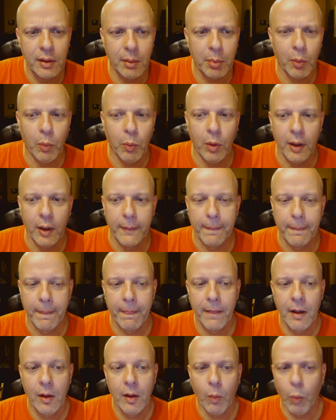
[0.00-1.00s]
Number one,
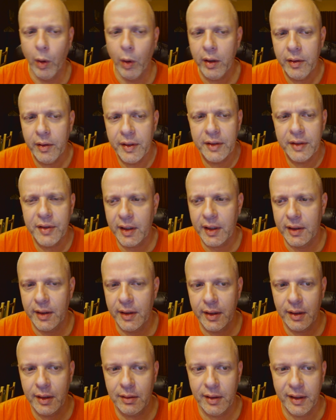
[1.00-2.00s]
why are they
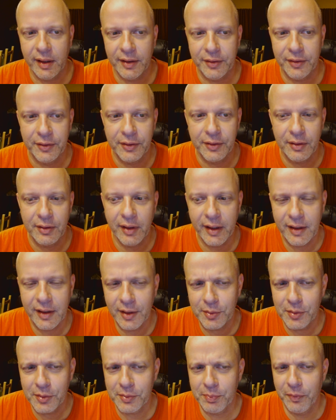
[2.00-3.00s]
taking night classes?
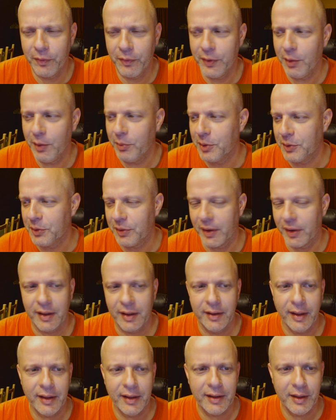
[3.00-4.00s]
Like this was film was
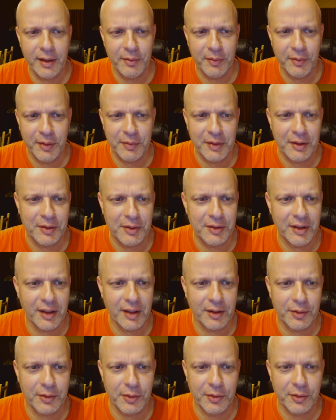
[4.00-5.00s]
like in
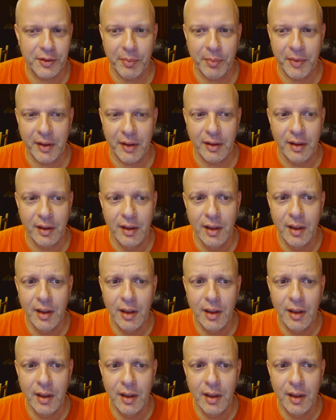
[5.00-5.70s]
1956 or something.